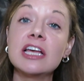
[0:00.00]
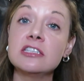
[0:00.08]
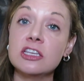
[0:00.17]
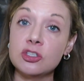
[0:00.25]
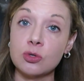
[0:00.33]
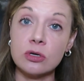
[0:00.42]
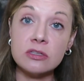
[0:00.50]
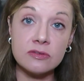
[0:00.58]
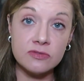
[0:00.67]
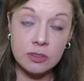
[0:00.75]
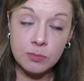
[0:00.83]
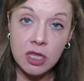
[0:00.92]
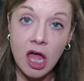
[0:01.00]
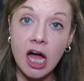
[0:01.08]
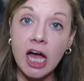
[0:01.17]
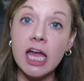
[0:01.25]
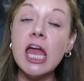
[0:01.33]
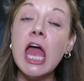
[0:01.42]
as a source of
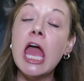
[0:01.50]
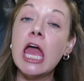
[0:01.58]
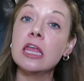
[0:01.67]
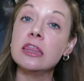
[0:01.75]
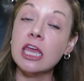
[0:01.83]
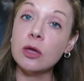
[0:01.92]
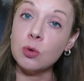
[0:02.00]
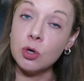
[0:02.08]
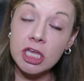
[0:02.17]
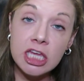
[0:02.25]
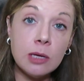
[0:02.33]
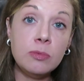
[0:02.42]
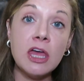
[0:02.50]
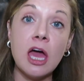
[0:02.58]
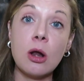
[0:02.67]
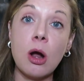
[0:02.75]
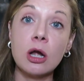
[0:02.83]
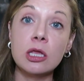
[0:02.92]
supply, and they will keep
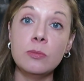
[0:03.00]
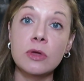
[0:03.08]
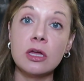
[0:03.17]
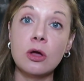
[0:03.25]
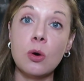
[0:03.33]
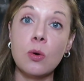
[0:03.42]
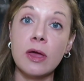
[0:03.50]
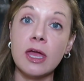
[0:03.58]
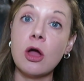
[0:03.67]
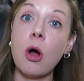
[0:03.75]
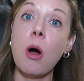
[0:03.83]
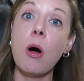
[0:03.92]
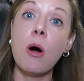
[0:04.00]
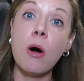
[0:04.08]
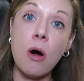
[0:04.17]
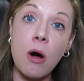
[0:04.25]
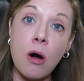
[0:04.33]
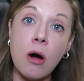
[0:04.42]
that argument going
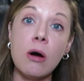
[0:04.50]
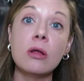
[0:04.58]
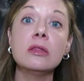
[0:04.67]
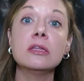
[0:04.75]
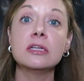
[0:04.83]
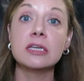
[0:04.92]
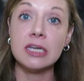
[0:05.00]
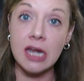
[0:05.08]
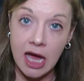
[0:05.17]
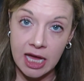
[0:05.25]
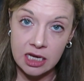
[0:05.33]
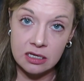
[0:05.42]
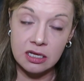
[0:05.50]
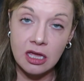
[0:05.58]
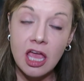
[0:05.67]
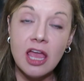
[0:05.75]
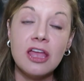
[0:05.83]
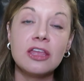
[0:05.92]
all night.
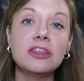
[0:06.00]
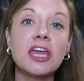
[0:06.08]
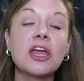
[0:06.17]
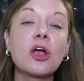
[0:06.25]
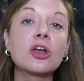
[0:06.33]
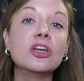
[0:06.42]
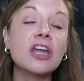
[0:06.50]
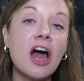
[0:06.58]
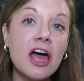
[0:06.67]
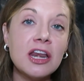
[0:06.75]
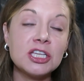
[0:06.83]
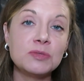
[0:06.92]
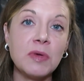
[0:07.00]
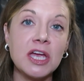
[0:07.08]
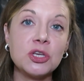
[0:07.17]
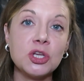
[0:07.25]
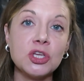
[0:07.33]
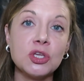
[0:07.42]
They are not
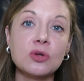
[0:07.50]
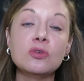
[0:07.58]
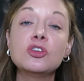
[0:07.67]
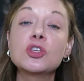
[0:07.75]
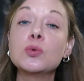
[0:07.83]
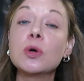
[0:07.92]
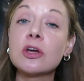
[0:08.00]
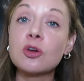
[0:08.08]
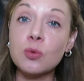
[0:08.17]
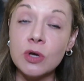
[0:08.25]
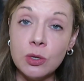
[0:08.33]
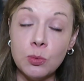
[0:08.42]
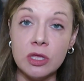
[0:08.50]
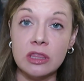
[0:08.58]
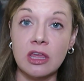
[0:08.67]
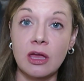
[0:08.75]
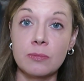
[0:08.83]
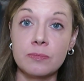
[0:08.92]
expecting you to agree
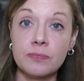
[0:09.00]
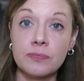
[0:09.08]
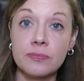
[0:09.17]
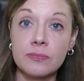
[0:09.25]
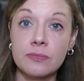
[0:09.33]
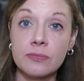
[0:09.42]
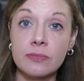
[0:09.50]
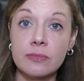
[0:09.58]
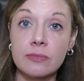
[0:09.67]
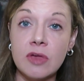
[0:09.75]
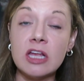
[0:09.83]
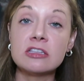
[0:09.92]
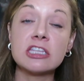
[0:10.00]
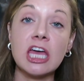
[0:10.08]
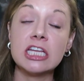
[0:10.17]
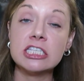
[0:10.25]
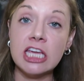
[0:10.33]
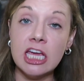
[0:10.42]
with them. It's
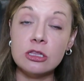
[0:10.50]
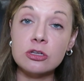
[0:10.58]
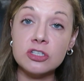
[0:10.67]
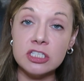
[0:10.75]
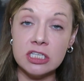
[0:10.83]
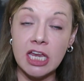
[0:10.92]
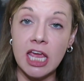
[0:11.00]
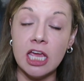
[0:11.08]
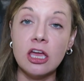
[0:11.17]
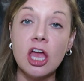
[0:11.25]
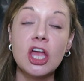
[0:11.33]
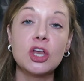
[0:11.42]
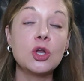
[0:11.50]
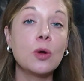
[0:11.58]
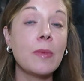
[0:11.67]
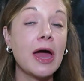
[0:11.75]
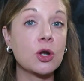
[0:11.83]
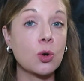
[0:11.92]
like Taylor's snake. No
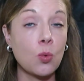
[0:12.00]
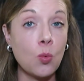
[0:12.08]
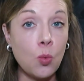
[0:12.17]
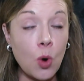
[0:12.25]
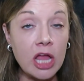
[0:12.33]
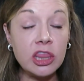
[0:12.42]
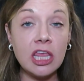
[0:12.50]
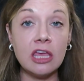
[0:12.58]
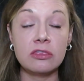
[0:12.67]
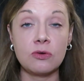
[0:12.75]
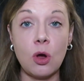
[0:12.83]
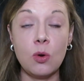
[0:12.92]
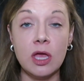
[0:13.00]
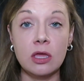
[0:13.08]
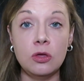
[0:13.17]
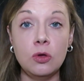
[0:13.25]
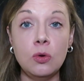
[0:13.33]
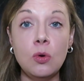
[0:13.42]
matter what they throw
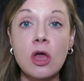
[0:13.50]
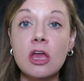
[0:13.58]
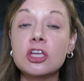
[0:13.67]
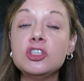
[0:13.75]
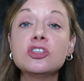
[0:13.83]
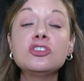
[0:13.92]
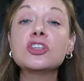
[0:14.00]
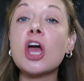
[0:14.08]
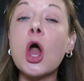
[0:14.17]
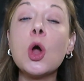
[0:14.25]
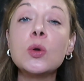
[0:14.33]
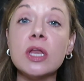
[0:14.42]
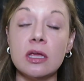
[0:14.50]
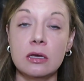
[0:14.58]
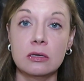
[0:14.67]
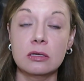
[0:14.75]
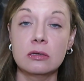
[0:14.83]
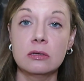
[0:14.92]
at you, just own
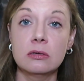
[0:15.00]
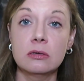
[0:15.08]
it.